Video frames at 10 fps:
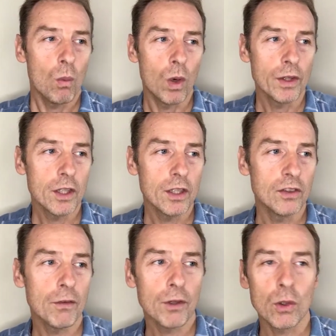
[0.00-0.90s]
one of the
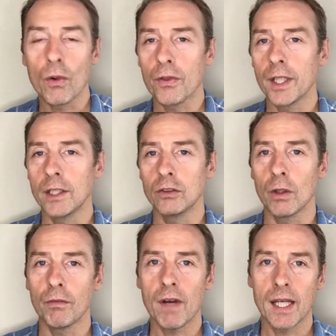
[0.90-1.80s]
difficult things
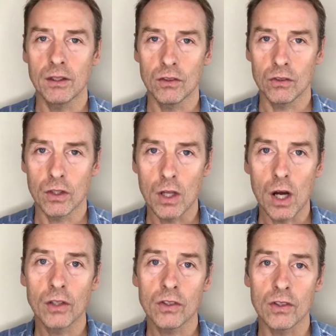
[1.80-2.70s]
you'll find as an
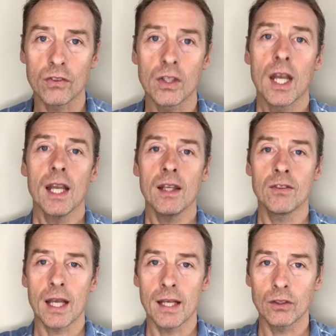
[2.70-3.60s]
artist
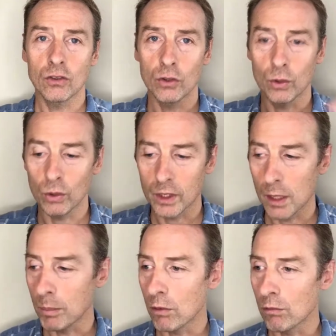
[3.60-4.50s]
is how to
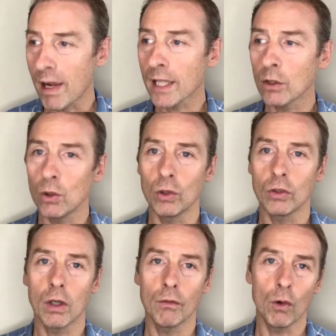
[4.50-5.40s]
keep a
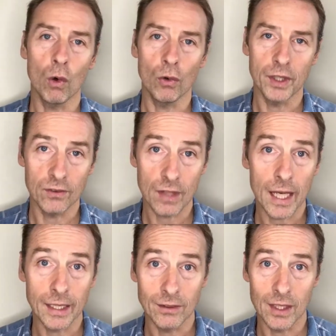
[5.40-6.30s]
record of all these
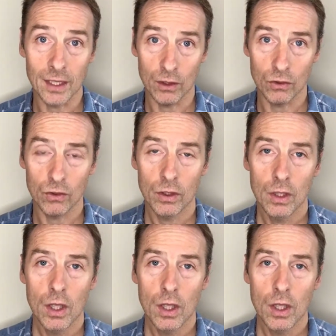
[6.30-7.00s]
ideas